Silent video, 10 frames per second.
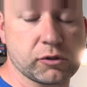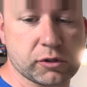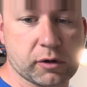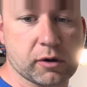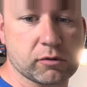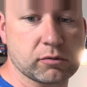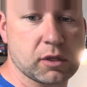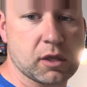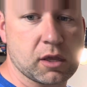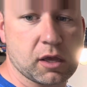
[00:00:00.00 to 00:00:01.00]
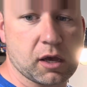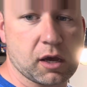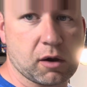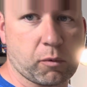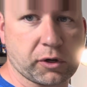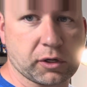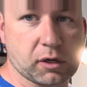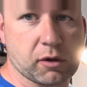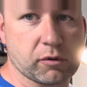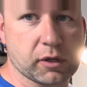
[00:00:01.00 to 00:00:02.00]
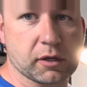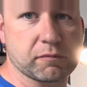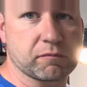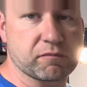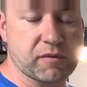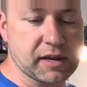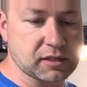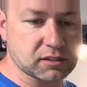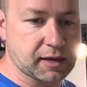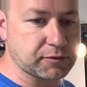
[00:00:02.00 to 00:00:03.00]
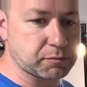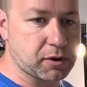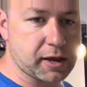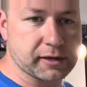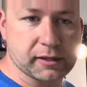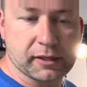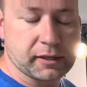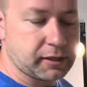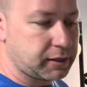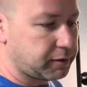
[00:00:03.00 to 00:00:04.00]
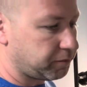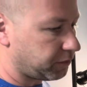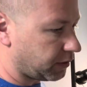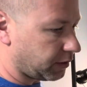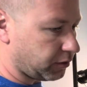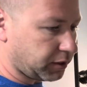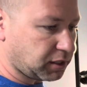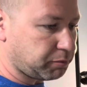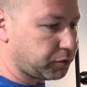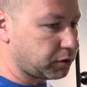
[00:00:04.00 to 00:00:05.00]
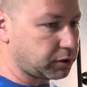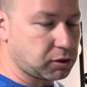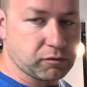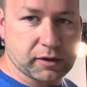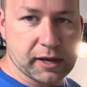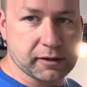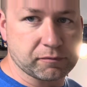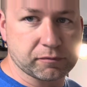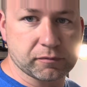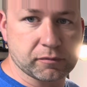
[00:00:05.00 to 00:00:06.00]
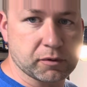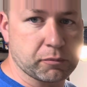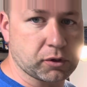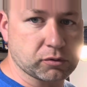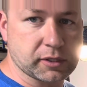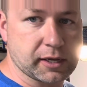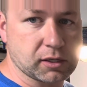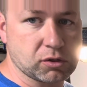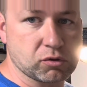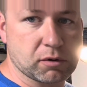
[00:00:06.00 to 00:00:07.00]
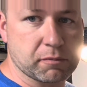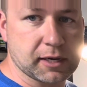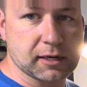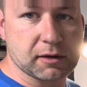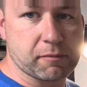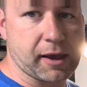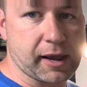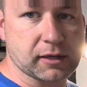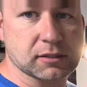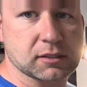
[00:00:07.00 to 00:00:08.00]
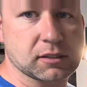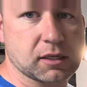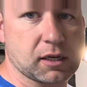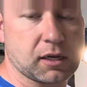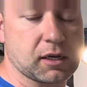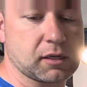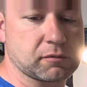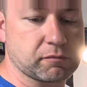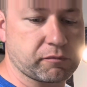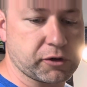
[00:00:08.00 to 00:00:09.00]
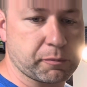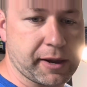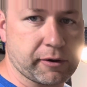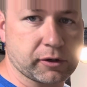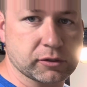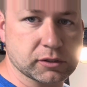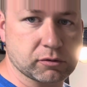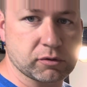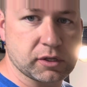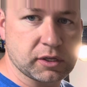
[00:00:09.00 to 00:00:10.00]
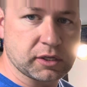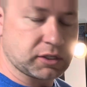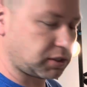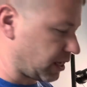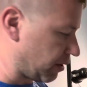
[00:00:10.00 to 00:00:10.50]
your own, work your load up, find a safe spot. Look in the book. The book will tell you a min and a max for your powder, so stay